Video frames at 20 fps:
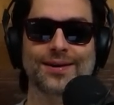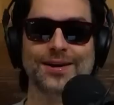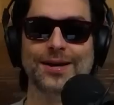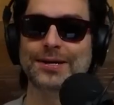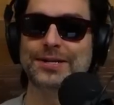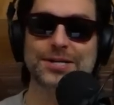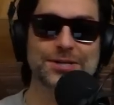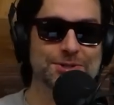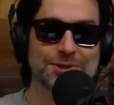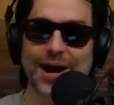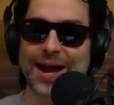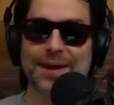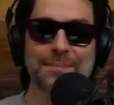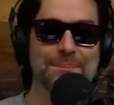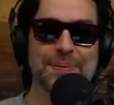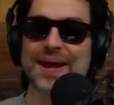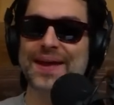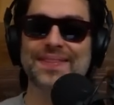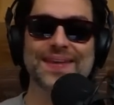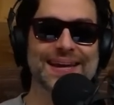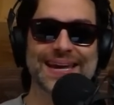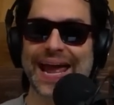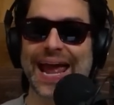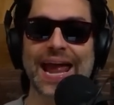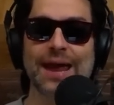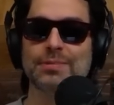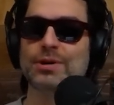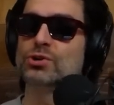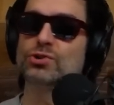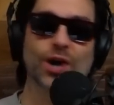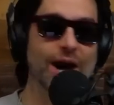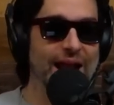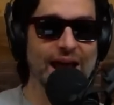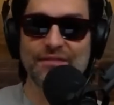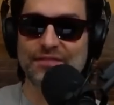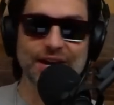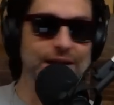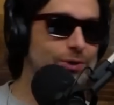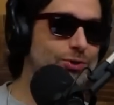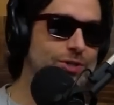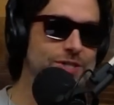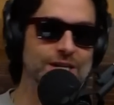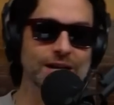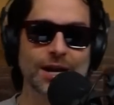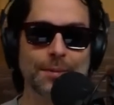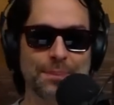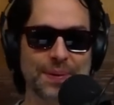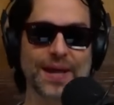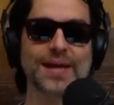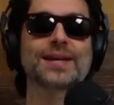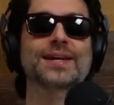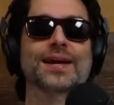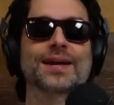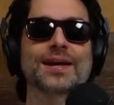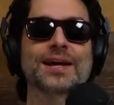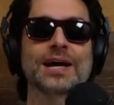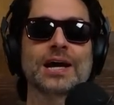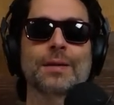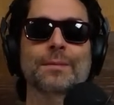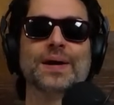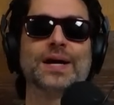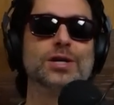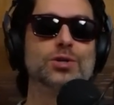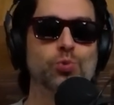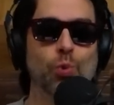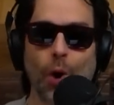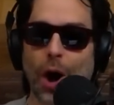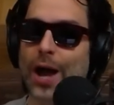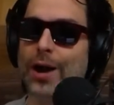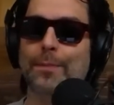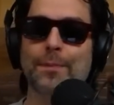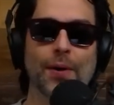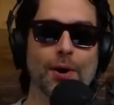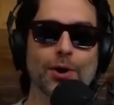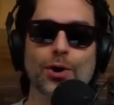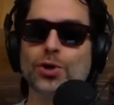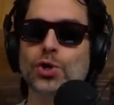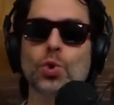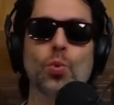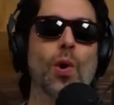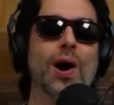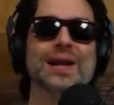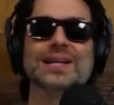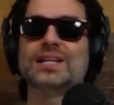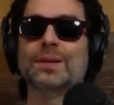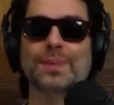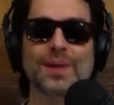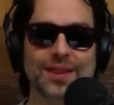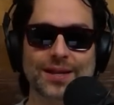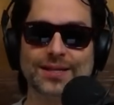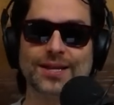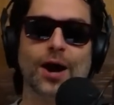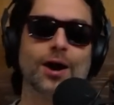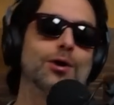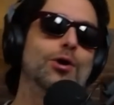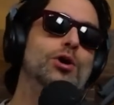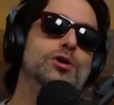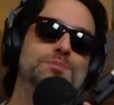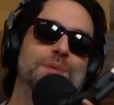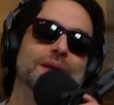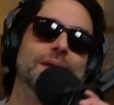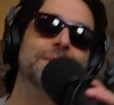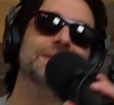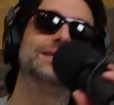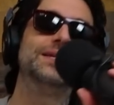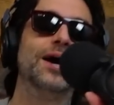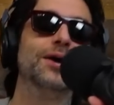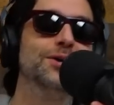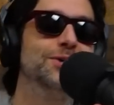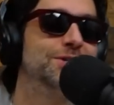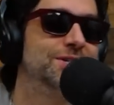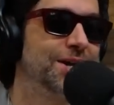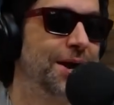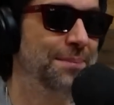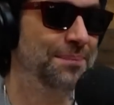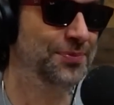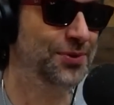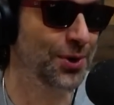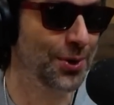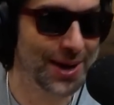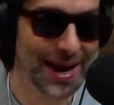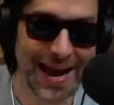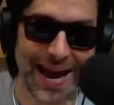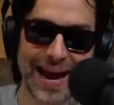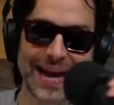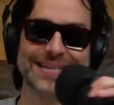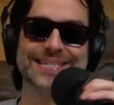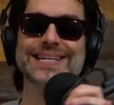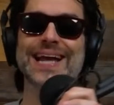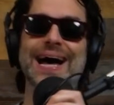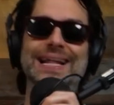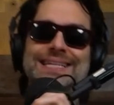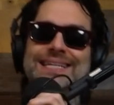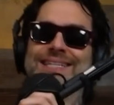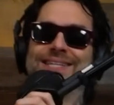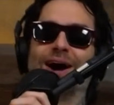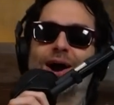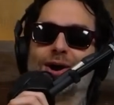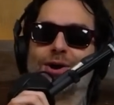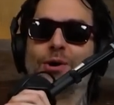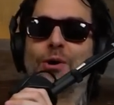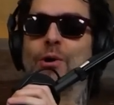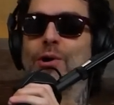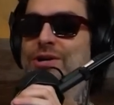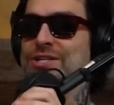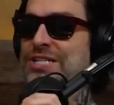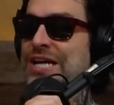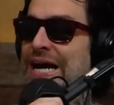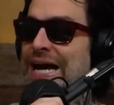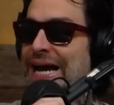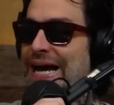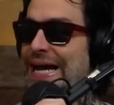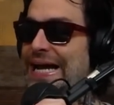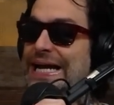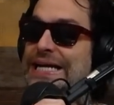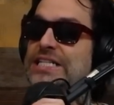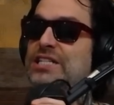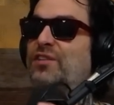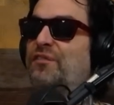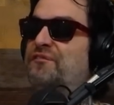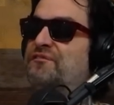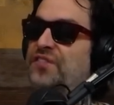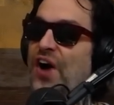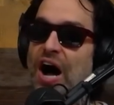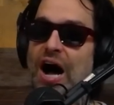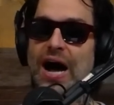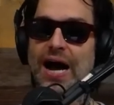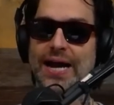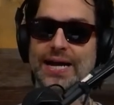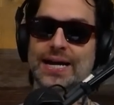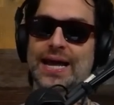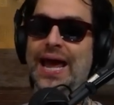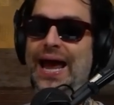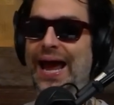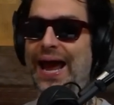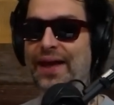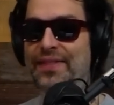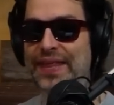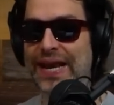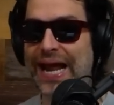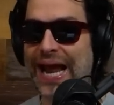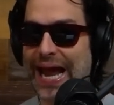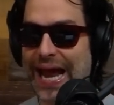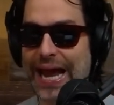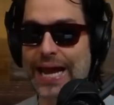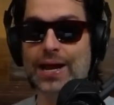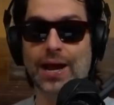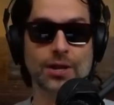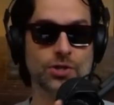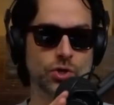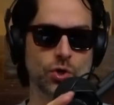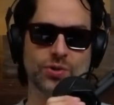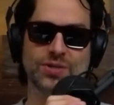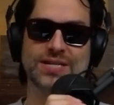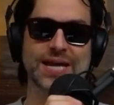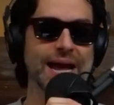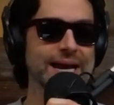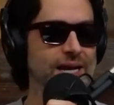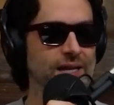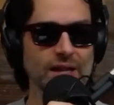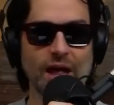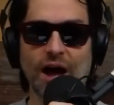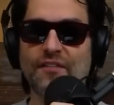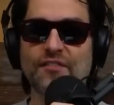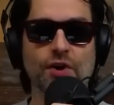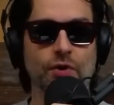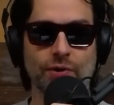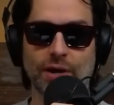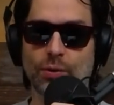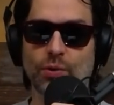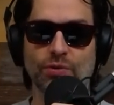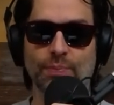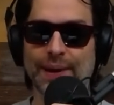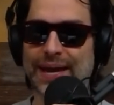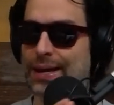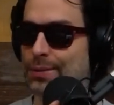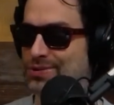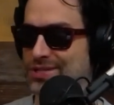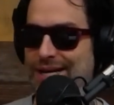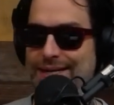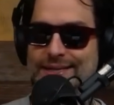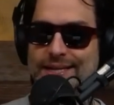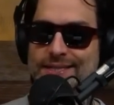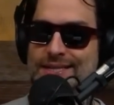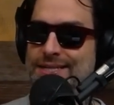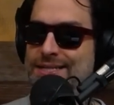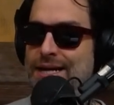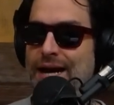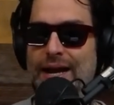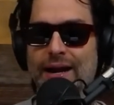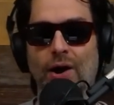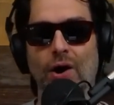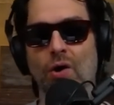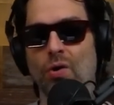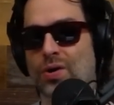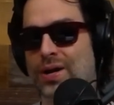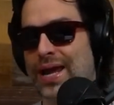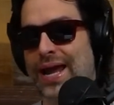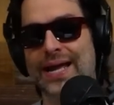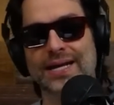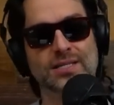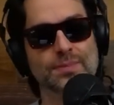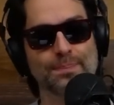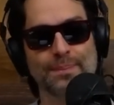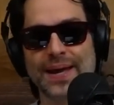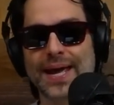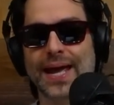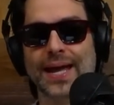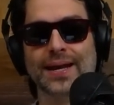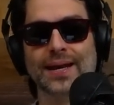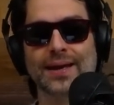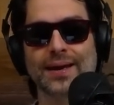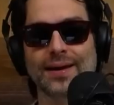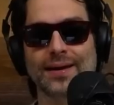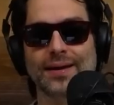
You're just trying to be in the game. You're trying to have an interesting opinion because Whataburger, you want it to be the dark horse. But let me tell you something, dude. It's not the dark horse. It's fine. And then I ate, dude, Denny Love agreed with me. He was like, this is kind of okay. It's mid.